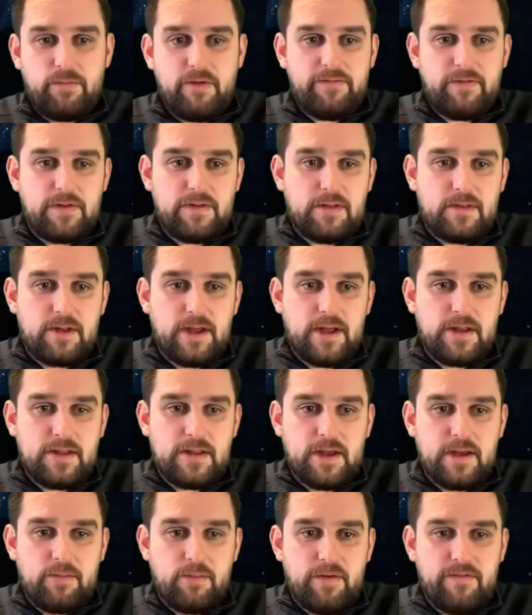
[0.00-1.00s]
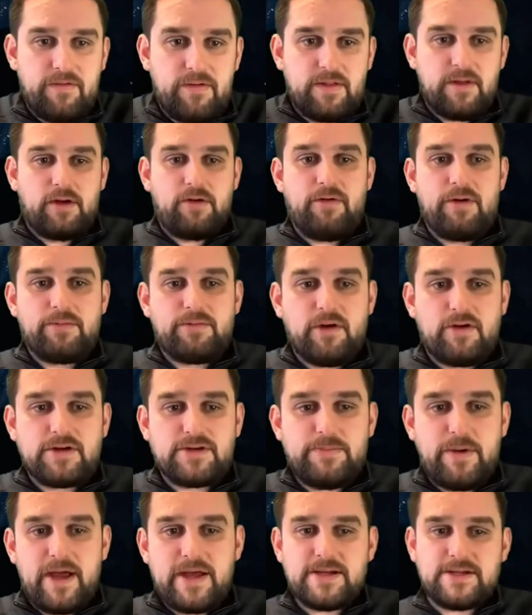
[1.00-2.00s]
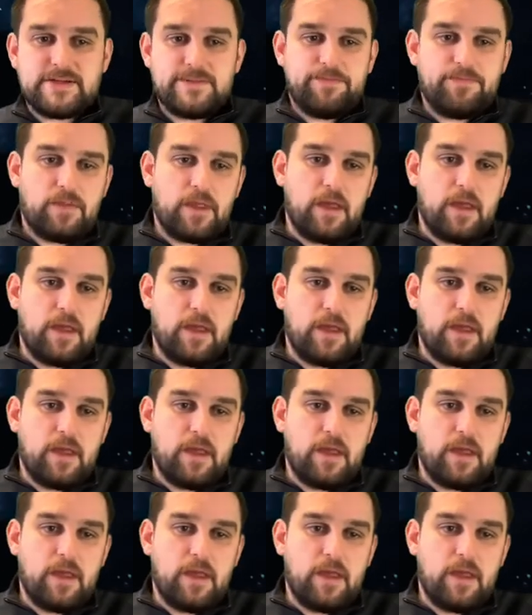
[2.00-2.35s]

within the crypto space.